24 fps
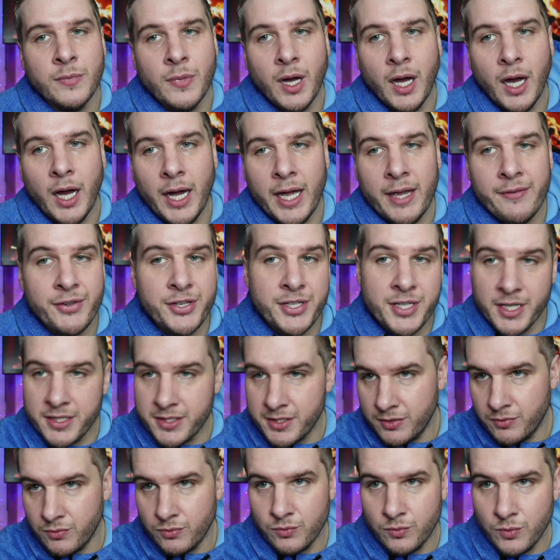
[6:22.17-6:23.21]
If it
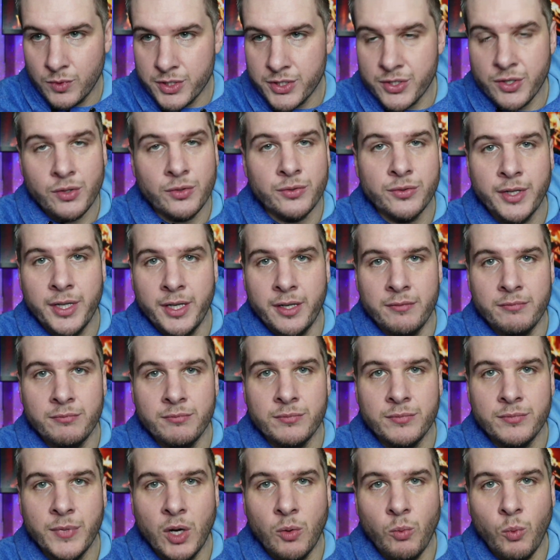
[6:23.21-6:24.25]
doesn't result in
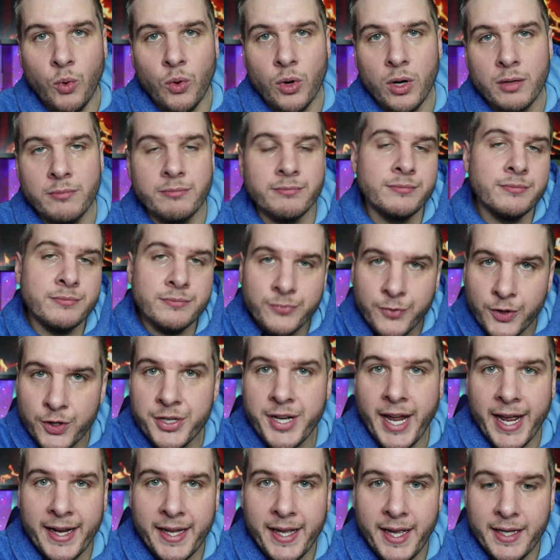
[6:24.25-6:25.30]
a war, for
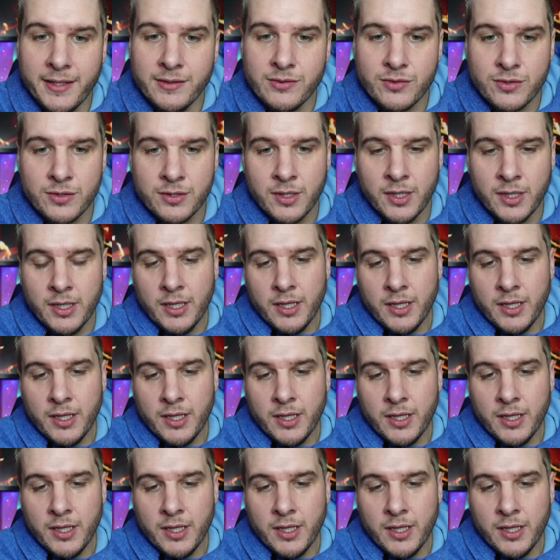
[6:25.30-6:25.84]
decades.